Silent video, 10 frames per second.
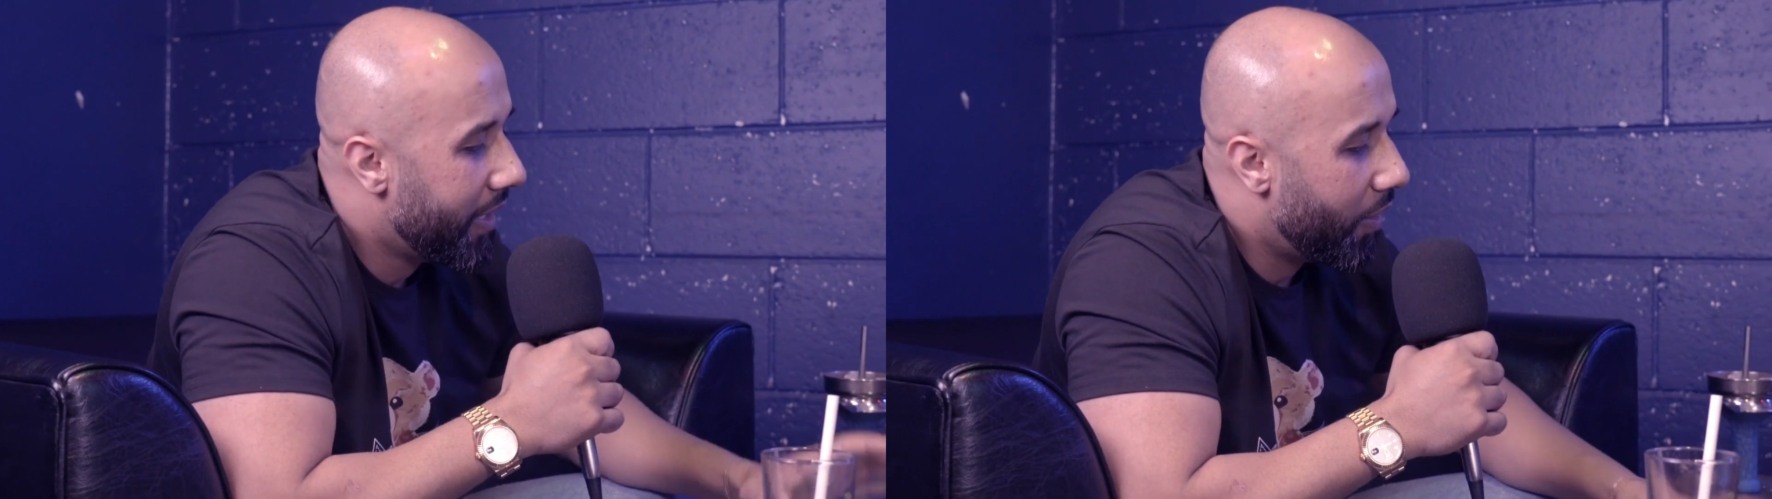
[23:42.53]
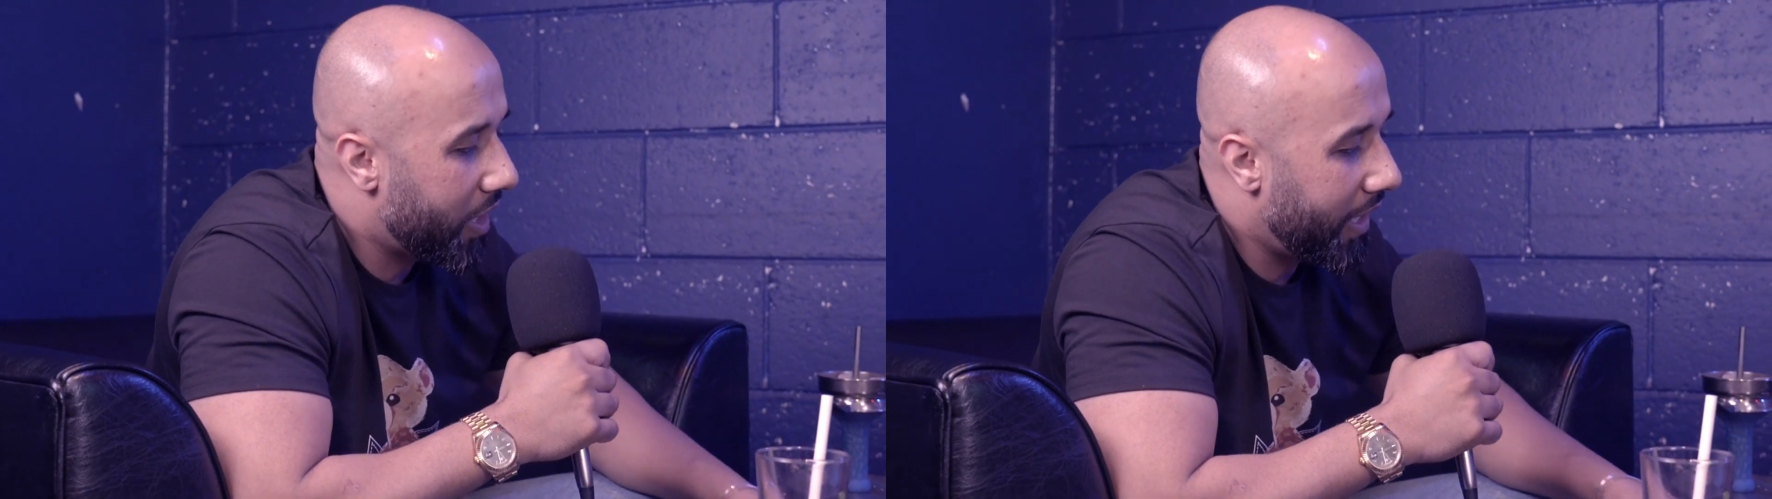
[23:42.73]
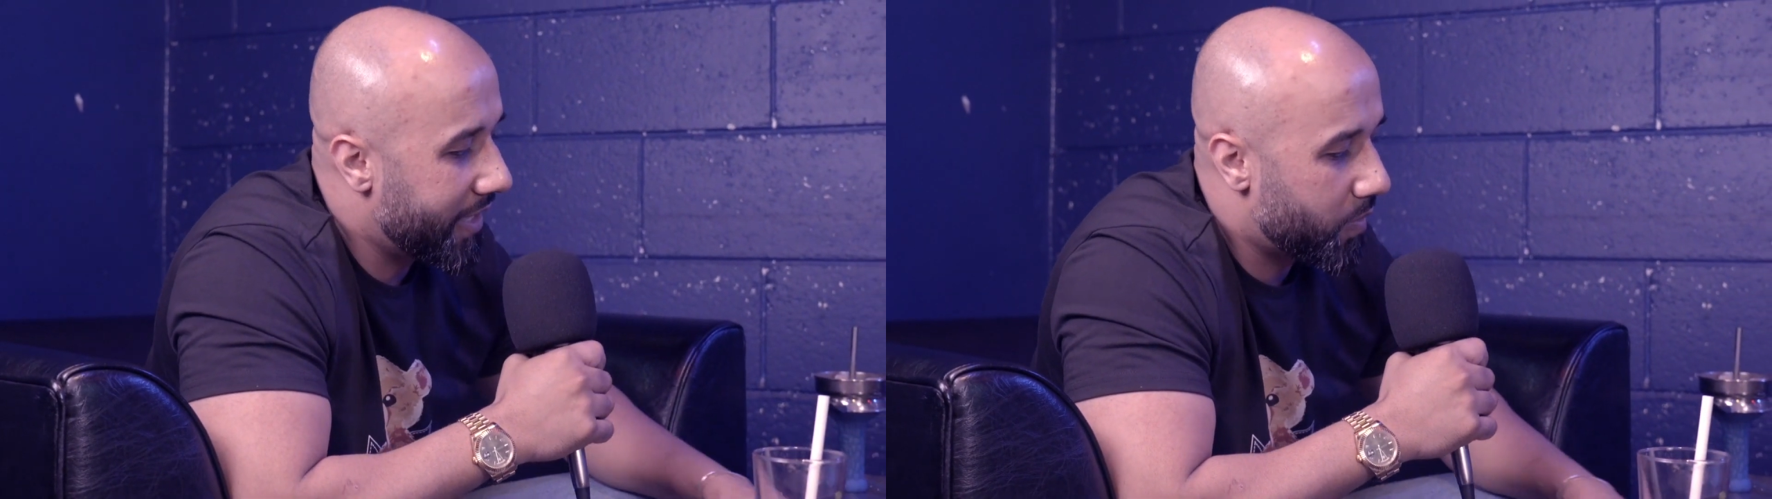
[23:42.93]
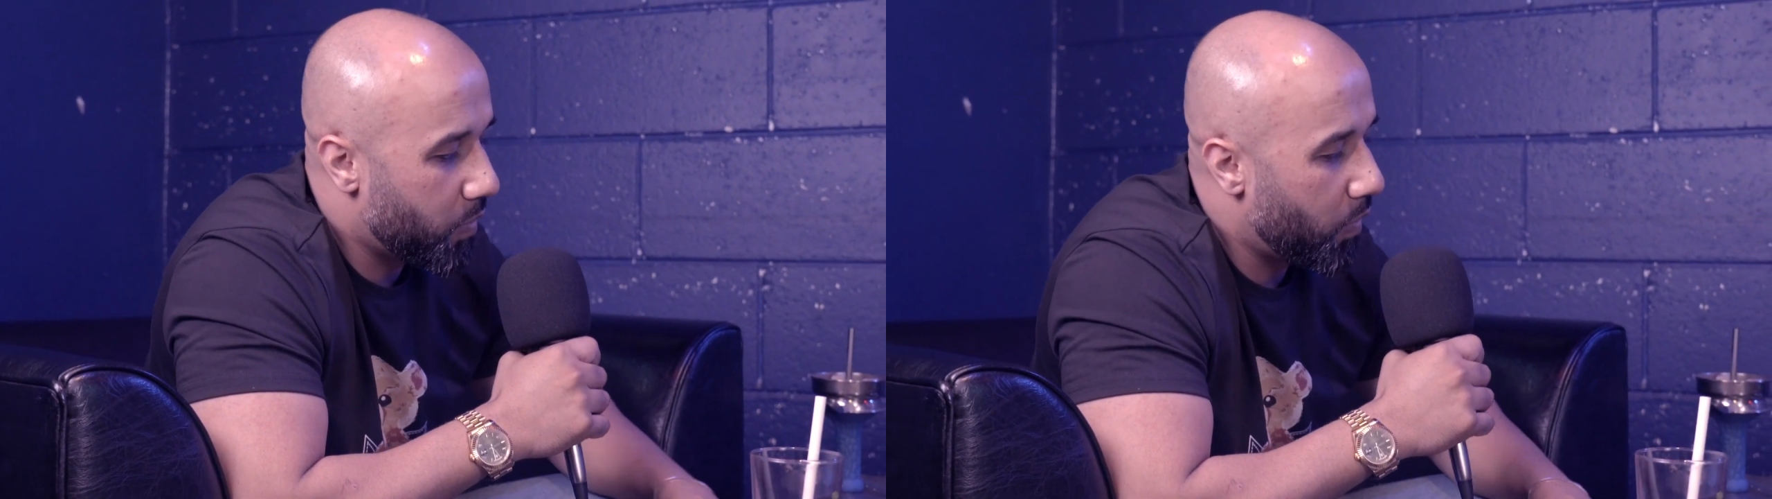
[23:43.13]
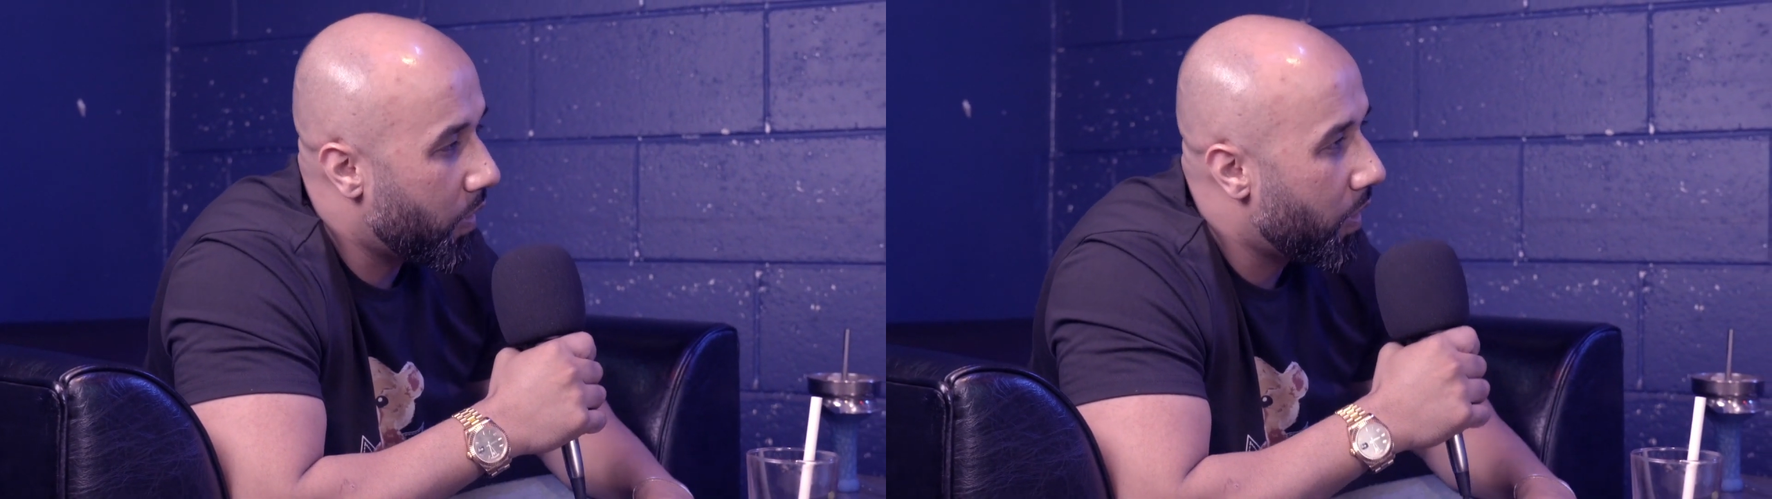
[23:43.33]
Okay, let's.
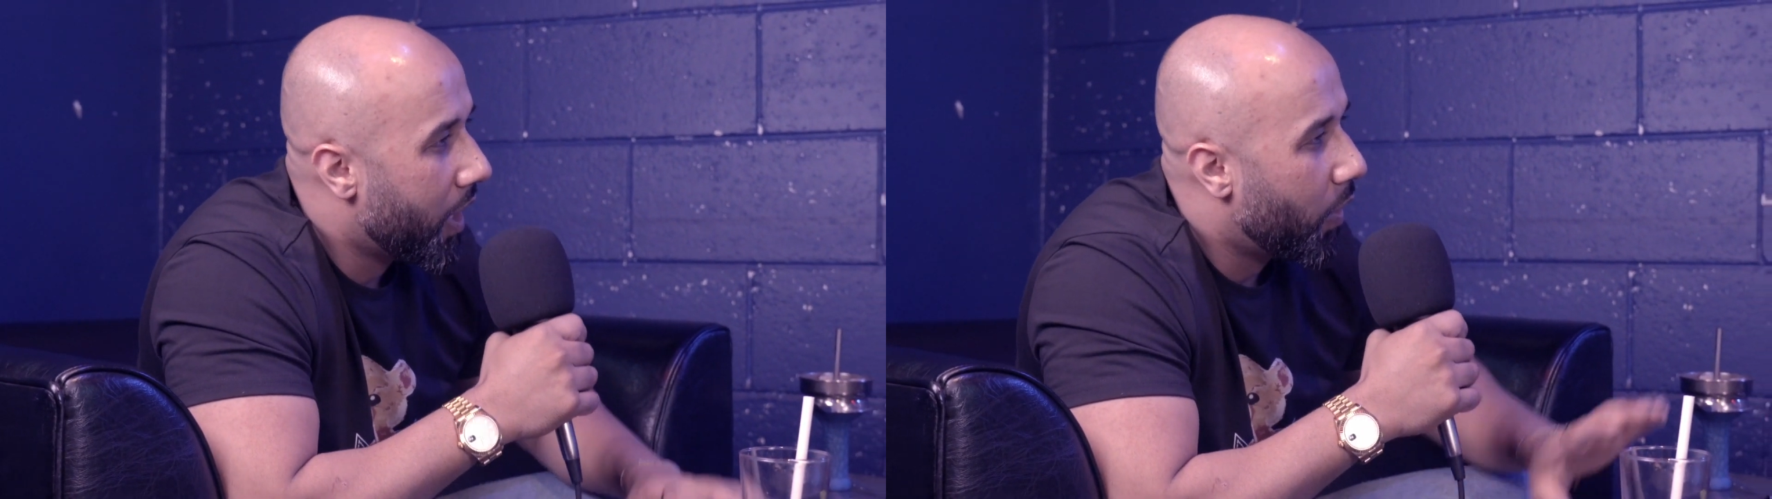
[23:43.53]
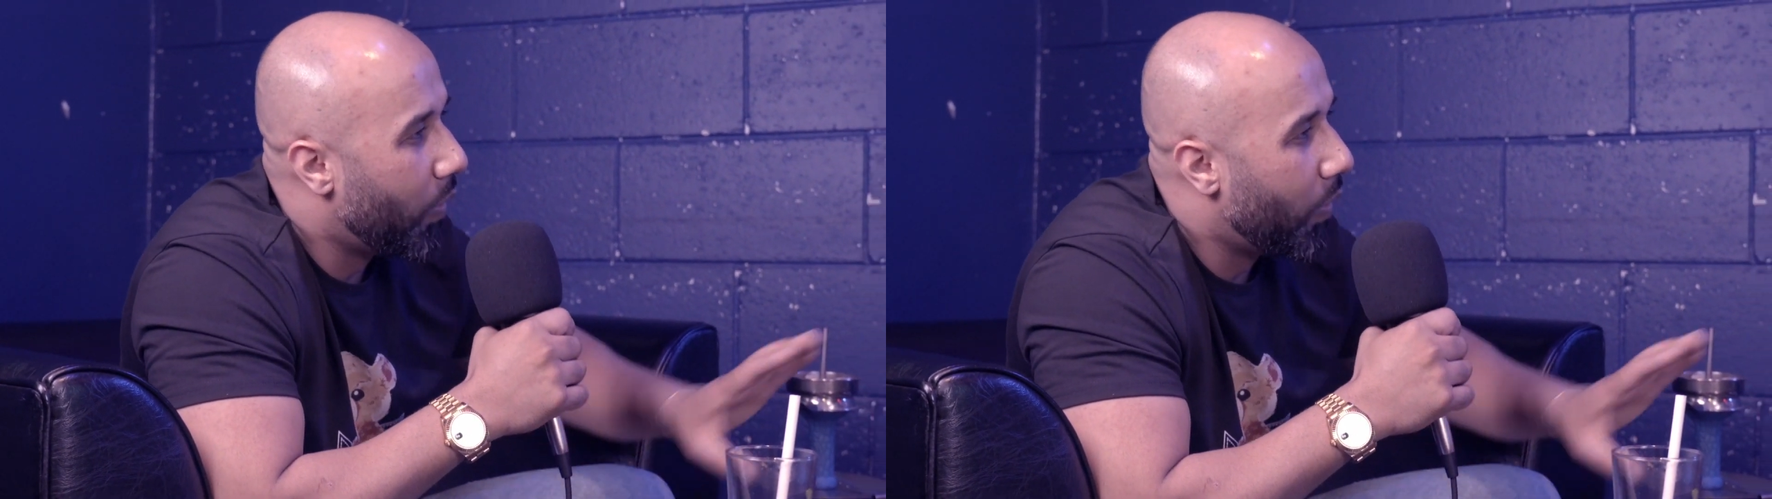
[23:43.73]
We